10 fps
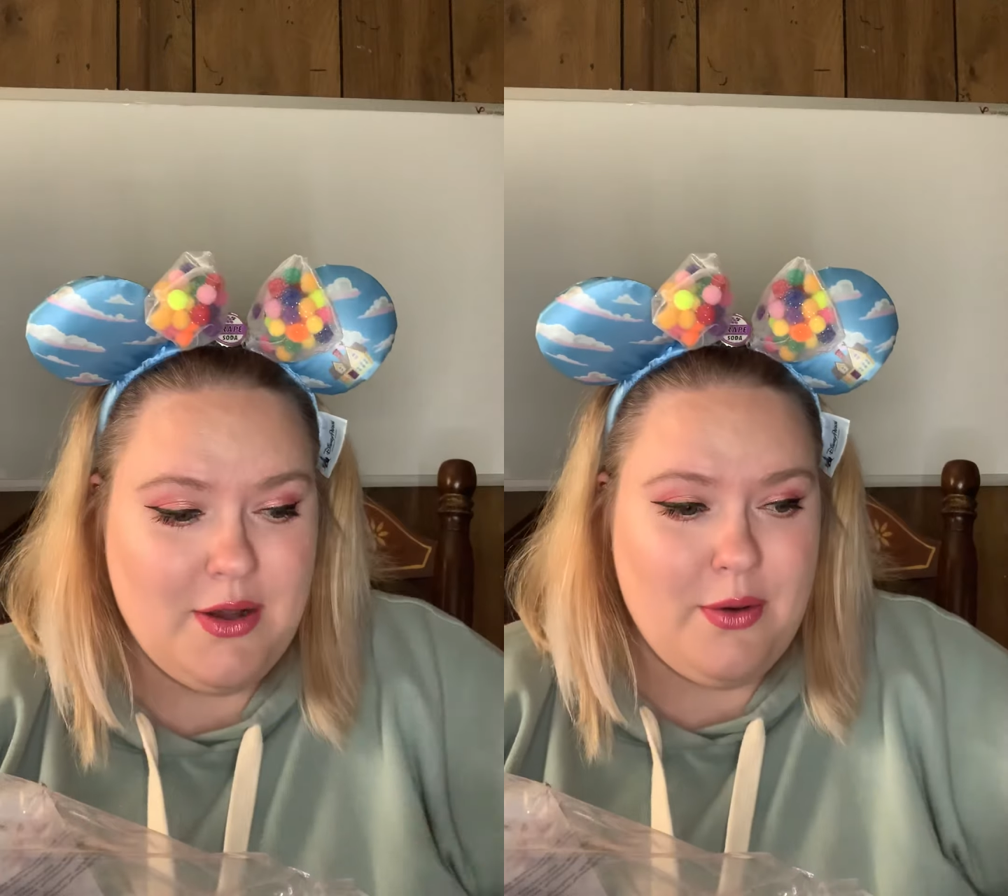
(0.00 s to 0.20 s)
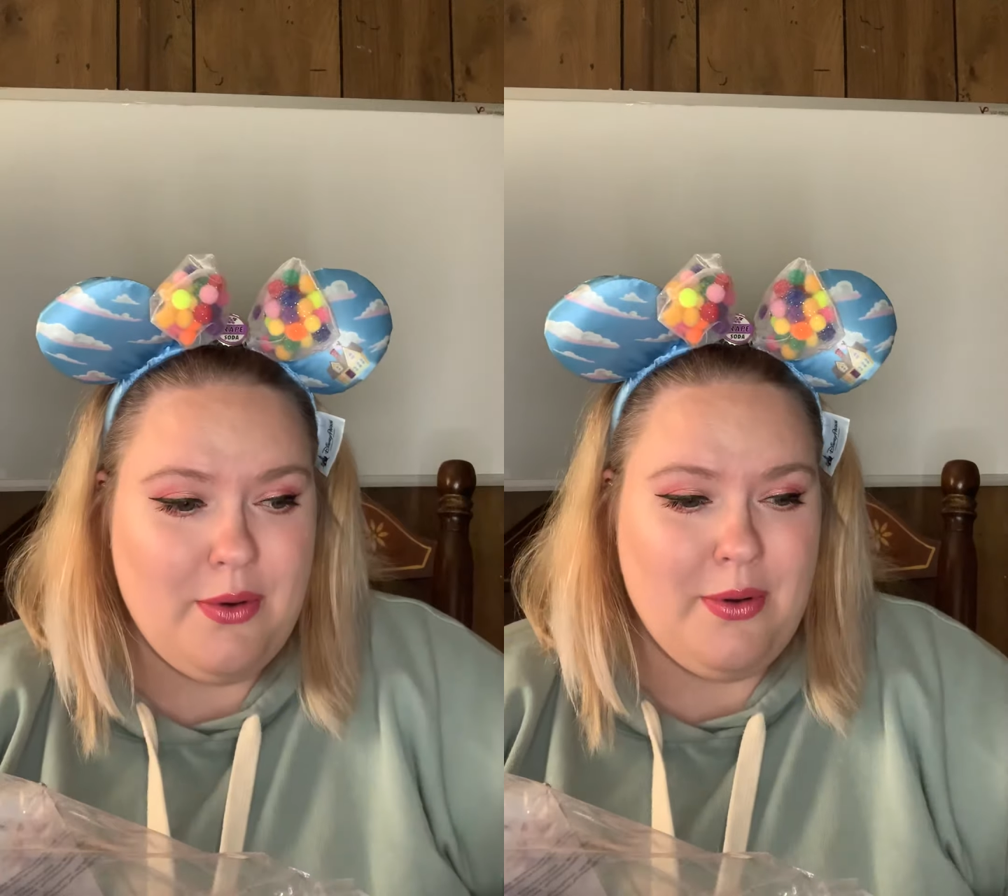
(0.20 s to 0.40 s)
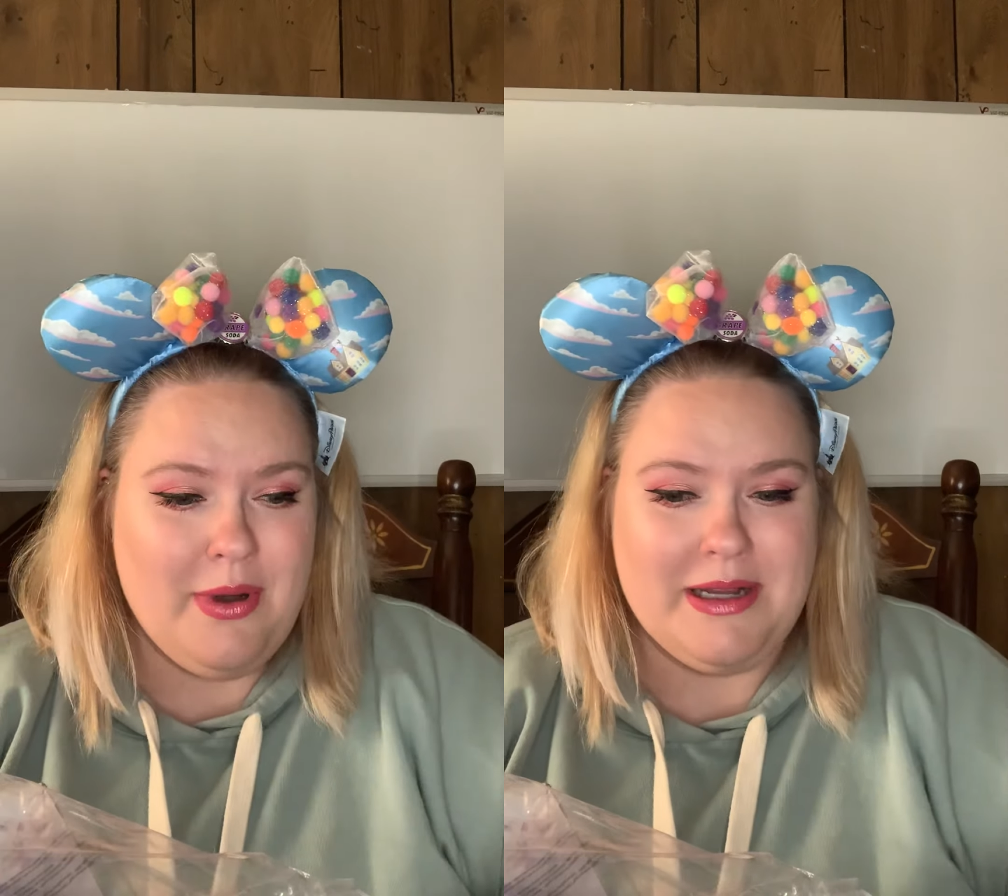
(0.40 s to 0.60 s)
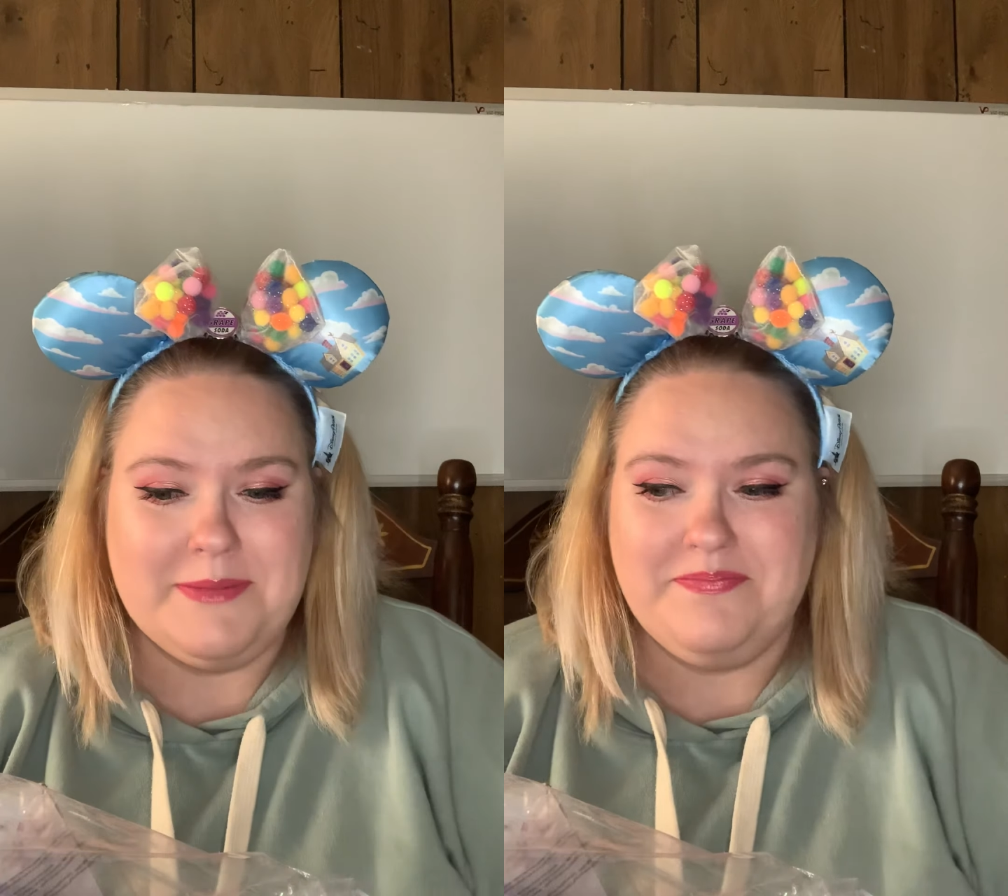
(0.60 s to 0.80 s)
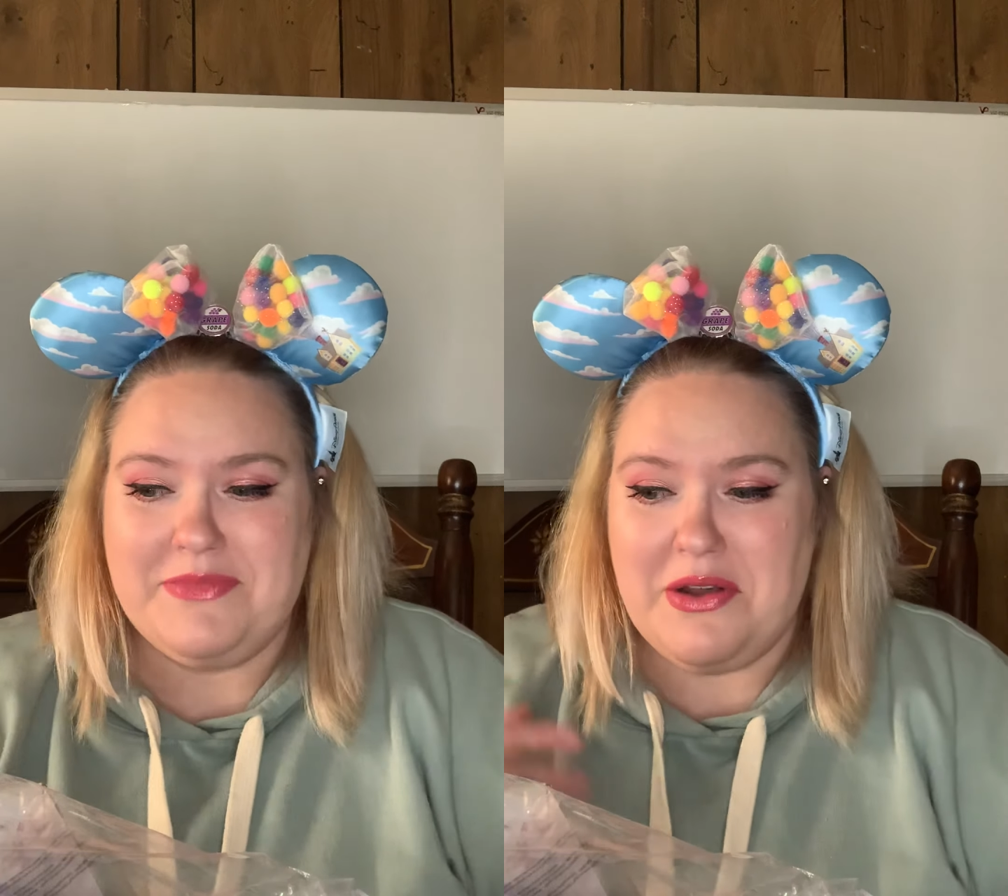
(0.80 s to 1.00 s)
Whew.
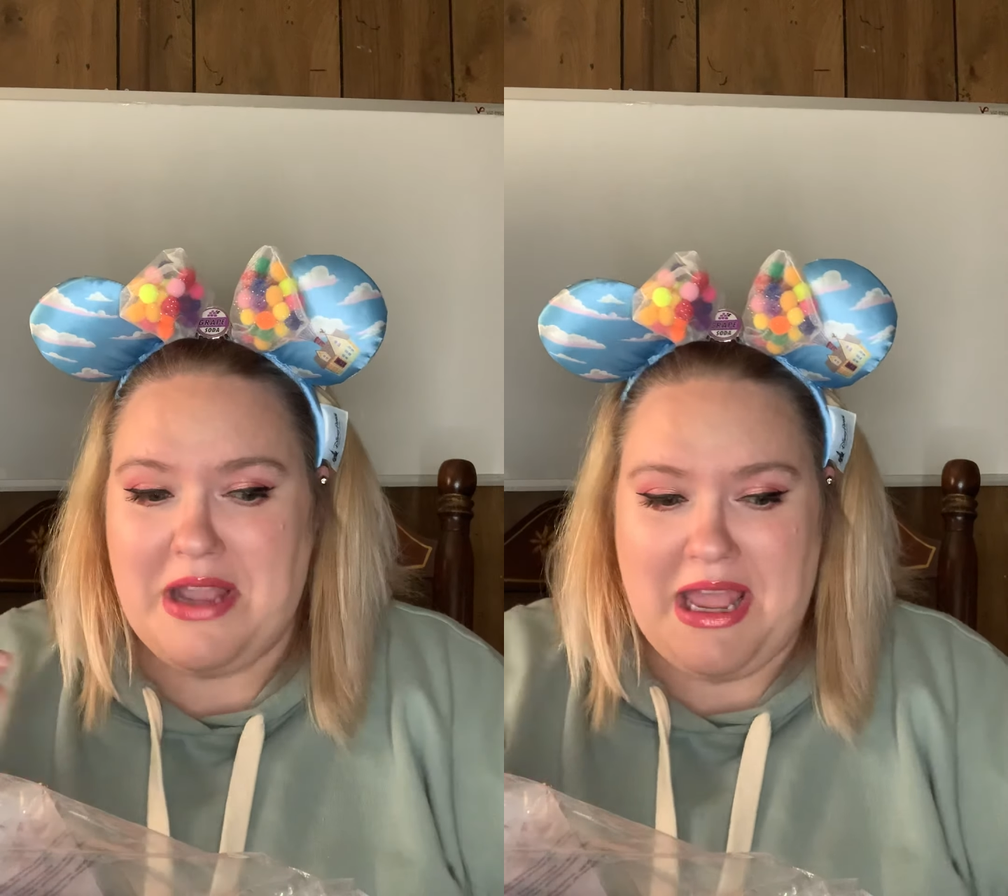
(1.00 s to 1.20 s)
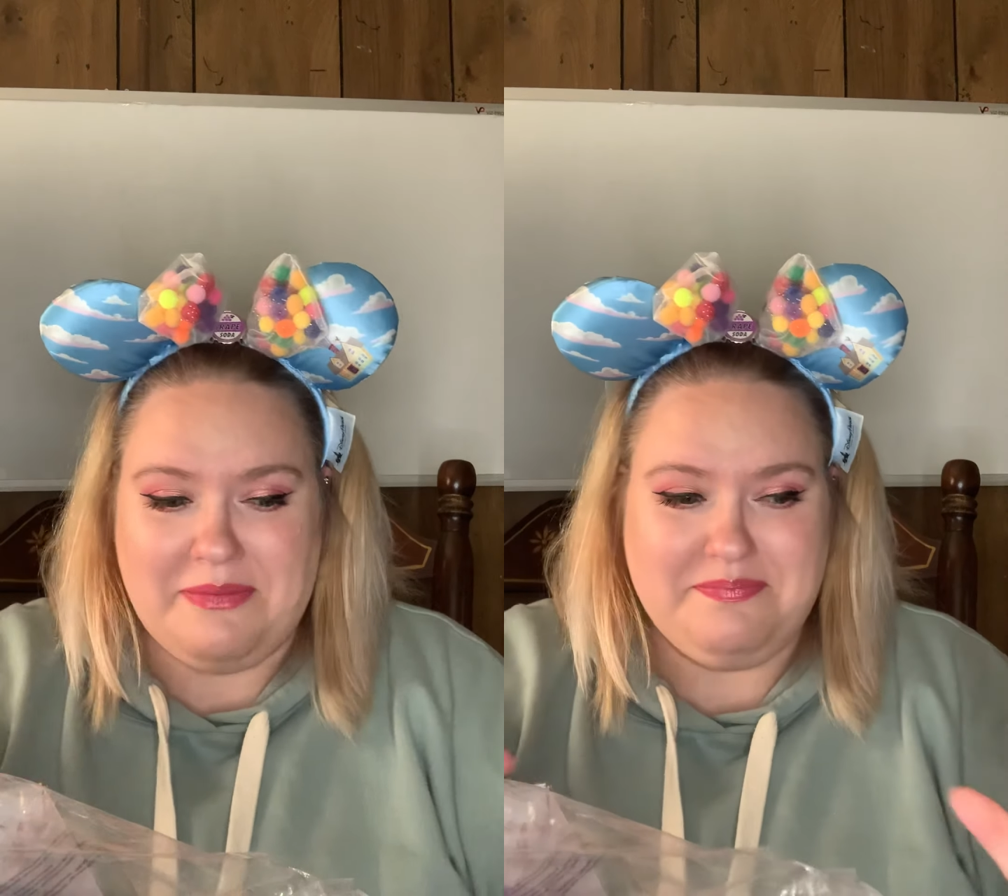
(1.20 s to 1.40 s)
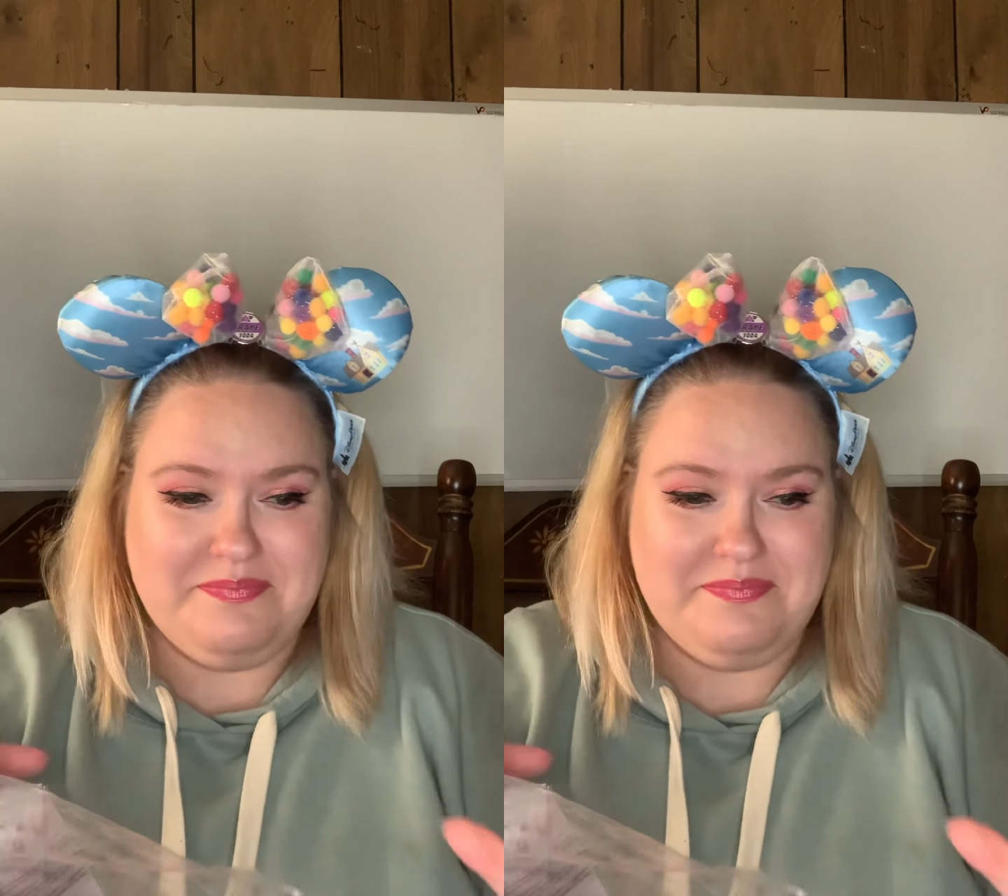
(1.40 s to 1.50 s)
Okay.